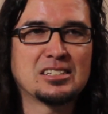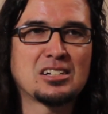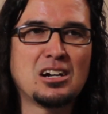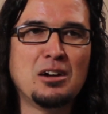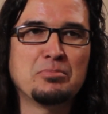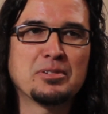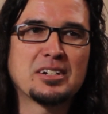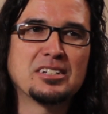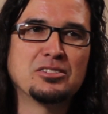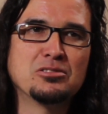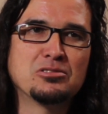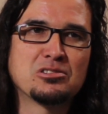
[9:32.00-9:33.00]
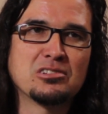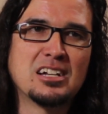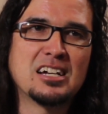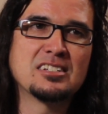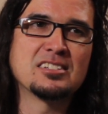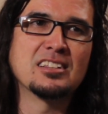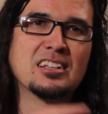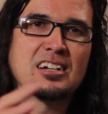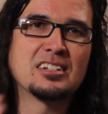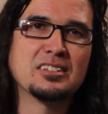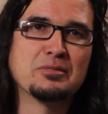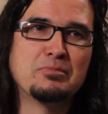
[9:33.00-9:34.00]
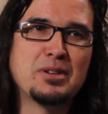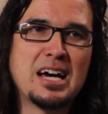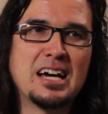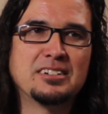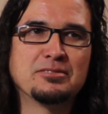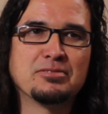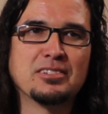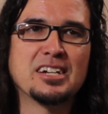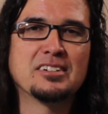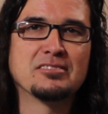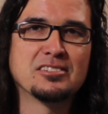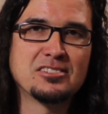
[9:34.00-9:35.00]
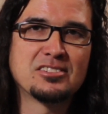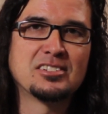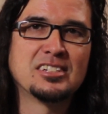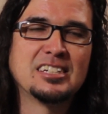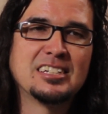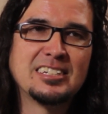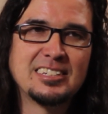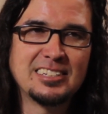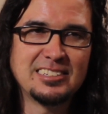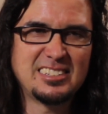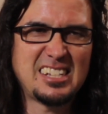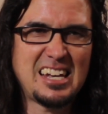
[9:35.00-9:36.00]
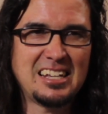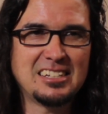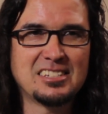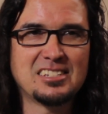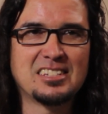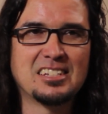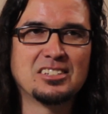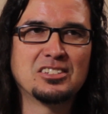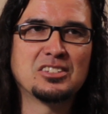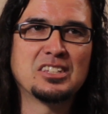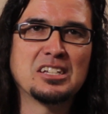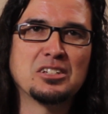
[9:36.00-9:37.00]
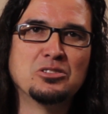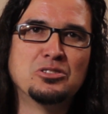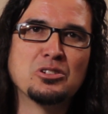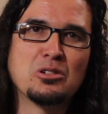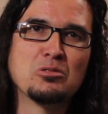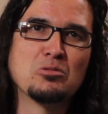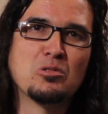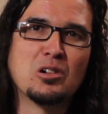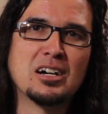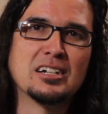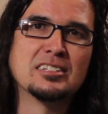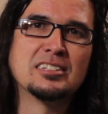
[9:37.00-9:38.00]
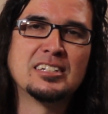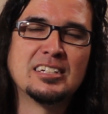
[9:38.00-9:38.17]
copper can neutralize a lot of the bad flavors and tannins that you don't want.